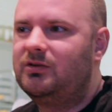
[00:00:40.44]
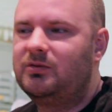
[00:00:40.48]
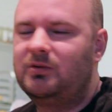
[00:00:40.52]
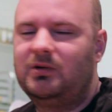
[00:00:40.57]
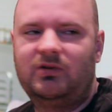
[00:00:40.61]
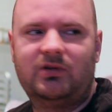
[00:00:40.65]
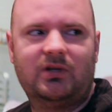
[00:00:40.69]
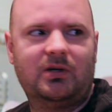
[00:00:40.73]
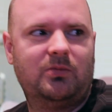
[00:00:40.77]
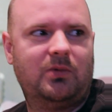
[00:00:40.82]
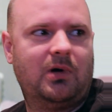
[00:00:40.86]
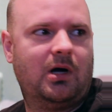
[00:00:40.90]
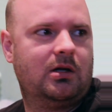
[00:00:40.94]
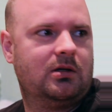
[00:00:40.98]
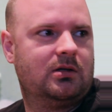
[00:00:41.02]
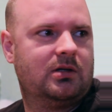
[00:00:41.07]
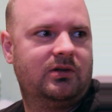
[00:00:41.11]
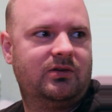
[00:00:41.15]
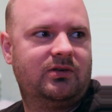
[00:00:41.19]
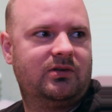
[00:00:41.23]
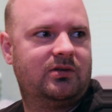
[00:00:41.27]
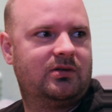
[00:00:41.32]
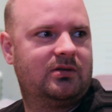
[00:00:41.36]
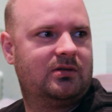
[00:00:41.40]
So we said, well,
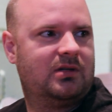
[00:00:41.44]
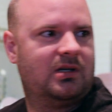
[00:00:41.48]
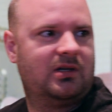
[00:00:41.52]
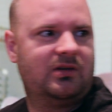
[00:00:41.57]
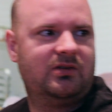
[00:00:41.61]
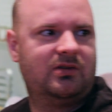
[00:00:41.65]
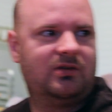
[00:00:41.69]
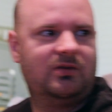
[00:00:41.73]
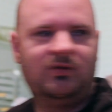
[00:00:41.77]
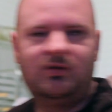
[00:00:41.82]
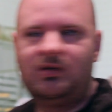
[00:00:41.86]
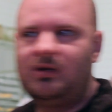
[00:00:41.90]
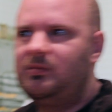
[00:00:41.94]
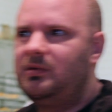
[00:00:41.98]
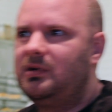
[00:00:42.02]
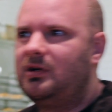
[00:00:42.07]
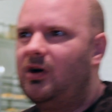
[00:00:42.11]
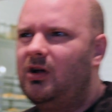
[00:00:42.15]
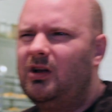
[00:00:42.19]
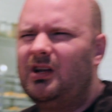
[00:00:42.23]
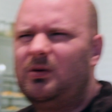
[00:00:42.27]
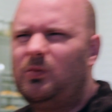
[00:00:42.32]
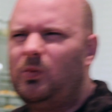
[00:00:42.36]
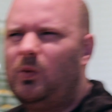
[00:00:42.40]
let's do something all